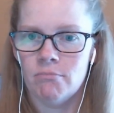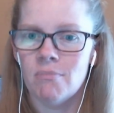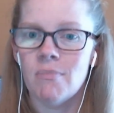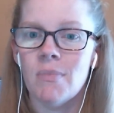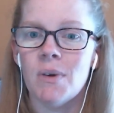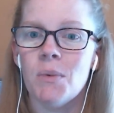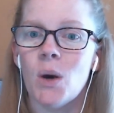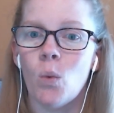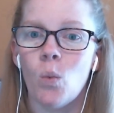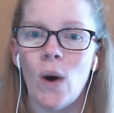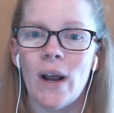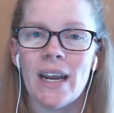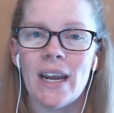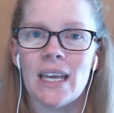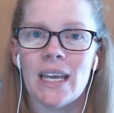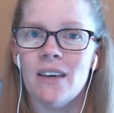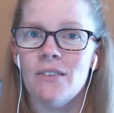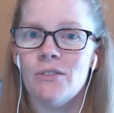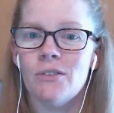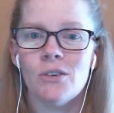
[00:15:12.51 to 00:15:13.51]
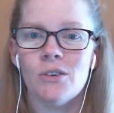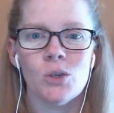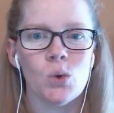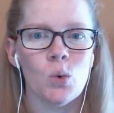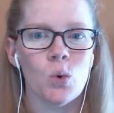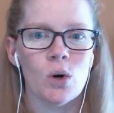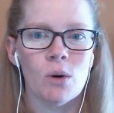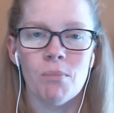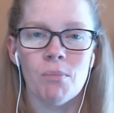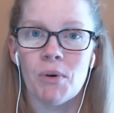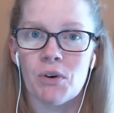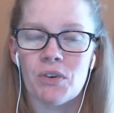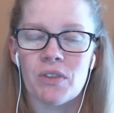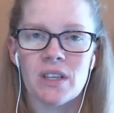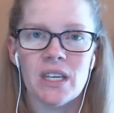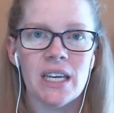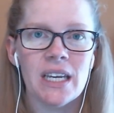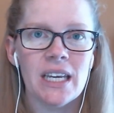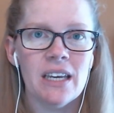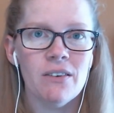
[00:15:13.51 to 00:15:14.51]
maybe a wedding gift or a
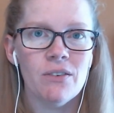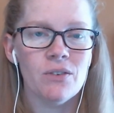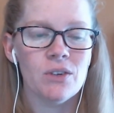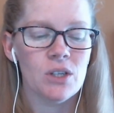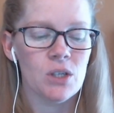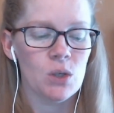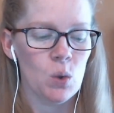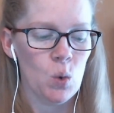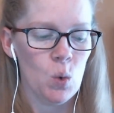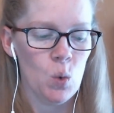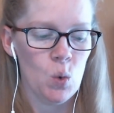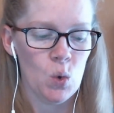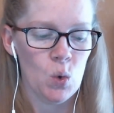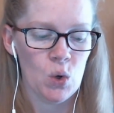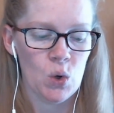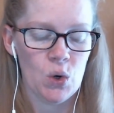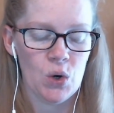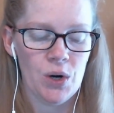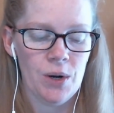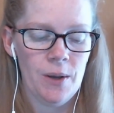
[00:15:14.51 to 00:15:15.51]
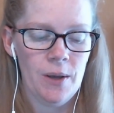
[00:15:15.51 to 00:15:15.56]
birthday gift or